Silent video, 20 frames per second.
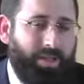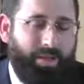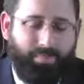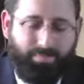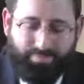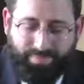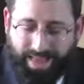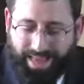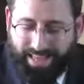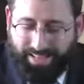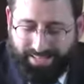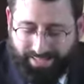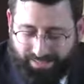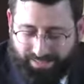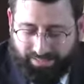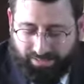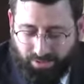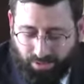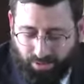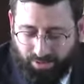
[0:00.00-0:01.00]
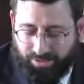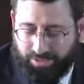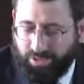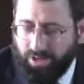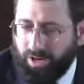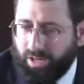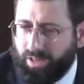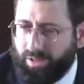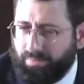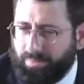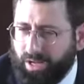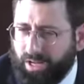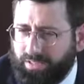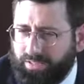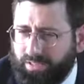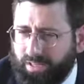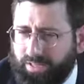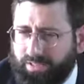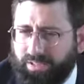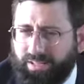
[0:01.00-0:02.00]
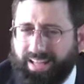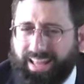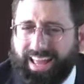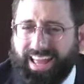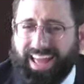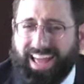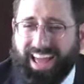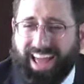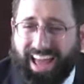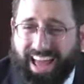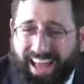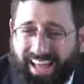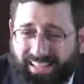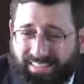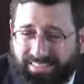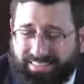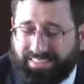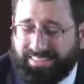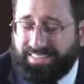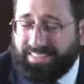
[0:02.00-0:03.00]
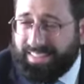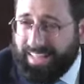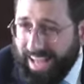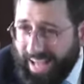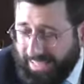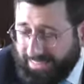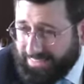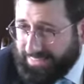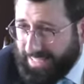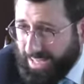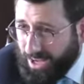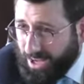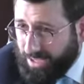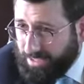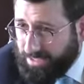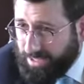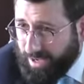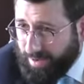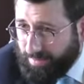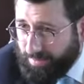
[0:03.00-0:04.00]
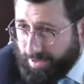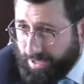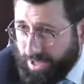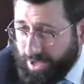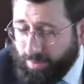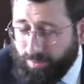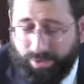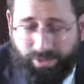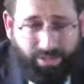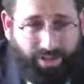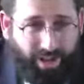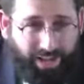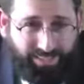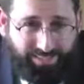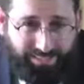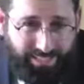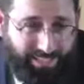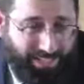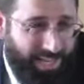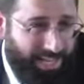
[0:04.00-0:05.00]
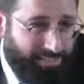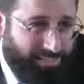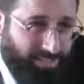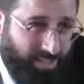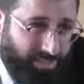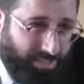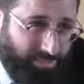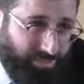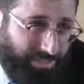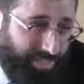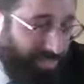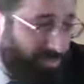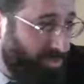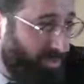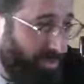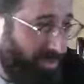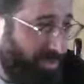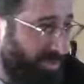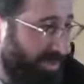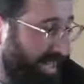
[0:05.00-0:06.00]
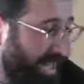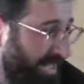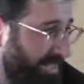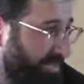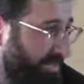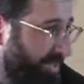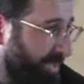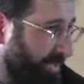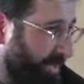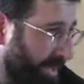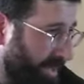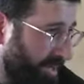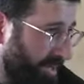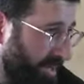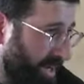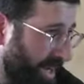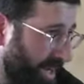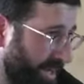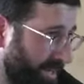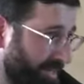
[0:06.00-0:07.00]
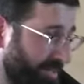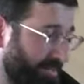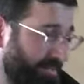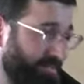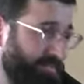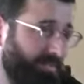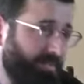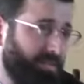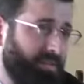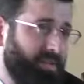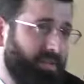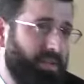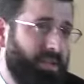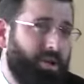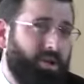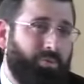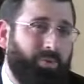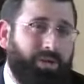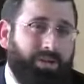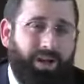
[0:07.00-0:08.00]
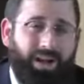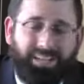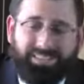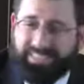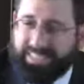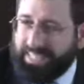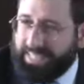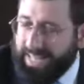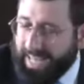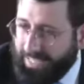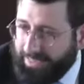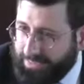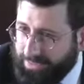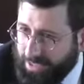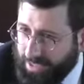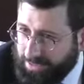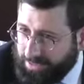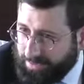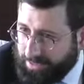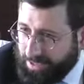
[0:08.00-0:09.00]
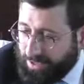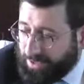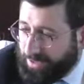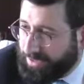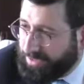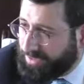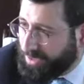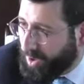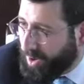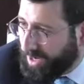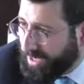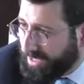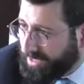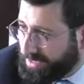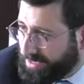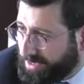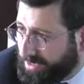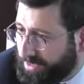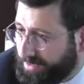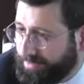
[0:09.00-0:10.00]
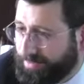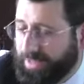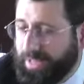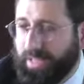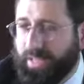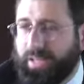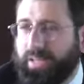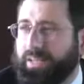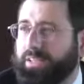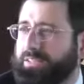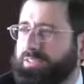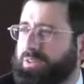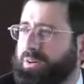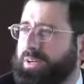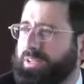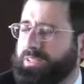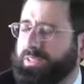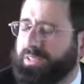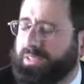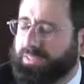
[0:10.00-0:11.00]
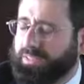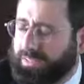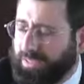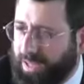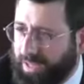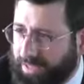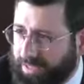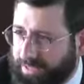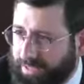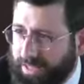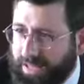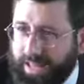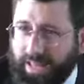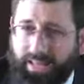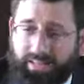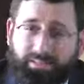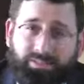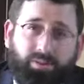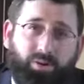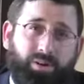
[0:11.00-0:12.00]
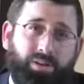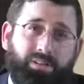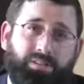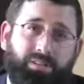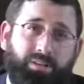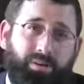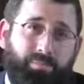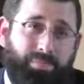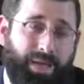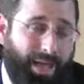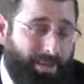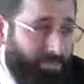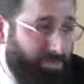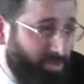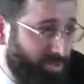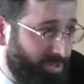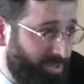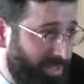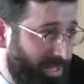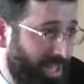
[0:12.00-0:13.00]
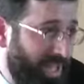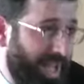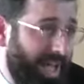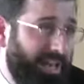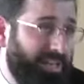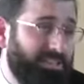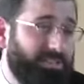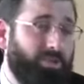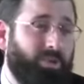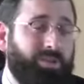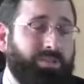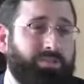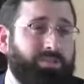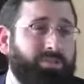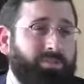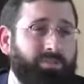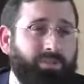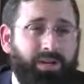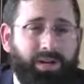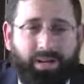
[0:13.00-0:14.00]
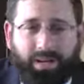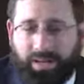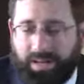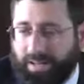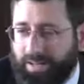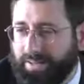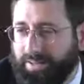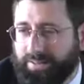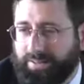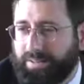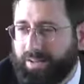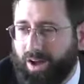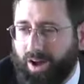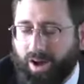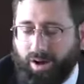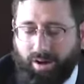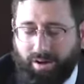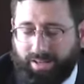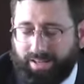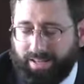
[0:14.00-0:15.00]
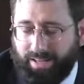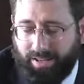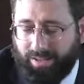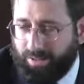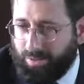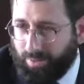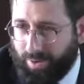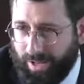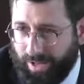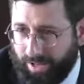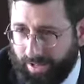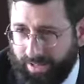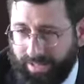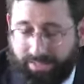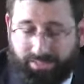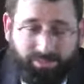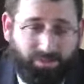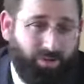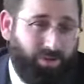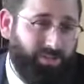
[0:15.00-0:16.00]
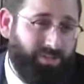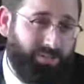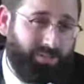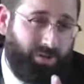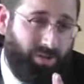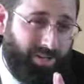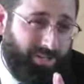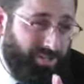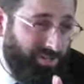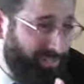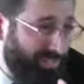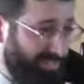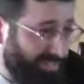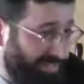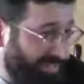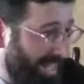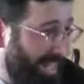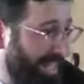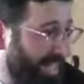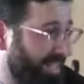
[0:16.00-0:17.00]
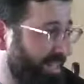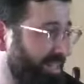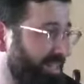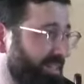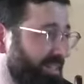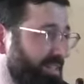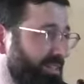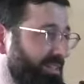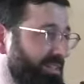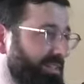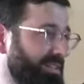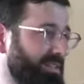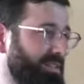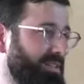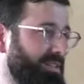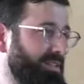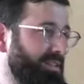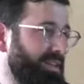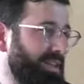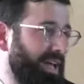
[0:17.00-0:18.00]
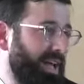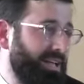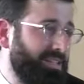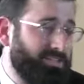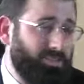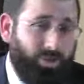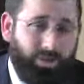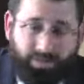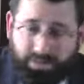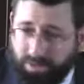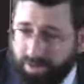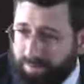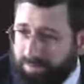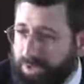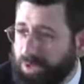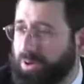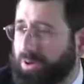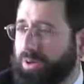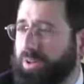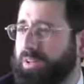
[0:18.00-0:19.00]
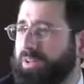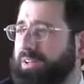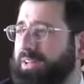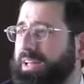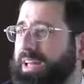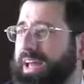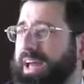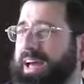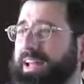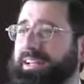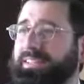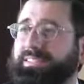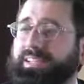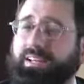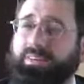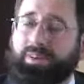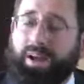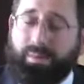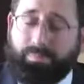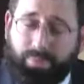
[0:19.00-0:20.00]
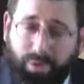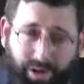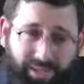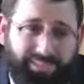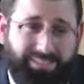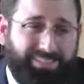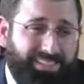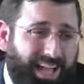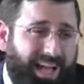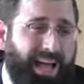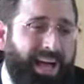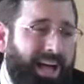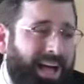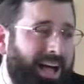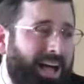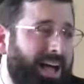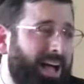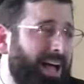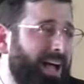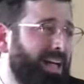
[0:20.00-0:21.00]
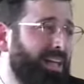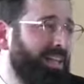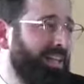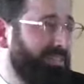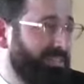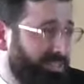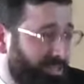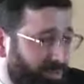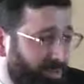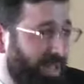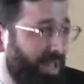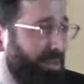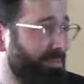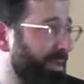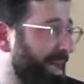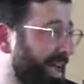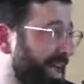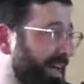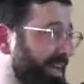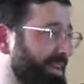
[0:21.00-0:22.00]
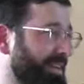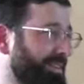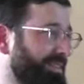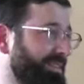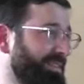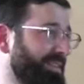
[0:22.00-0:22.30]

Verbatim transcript: Man is called an Olam Katan. Hence, Nasa Adam. When God said Nasa Adam, He's not talking to Chas V'Shalom, another God. When God said Nasa Adam, you know who He's talking to? He's talking to the sun, and He's talking to a baboon, and He's talking to a, a killer whale, and He's calling, talking to a snake, and He's talking to a mule. And He said, Rabboisai, let's create man.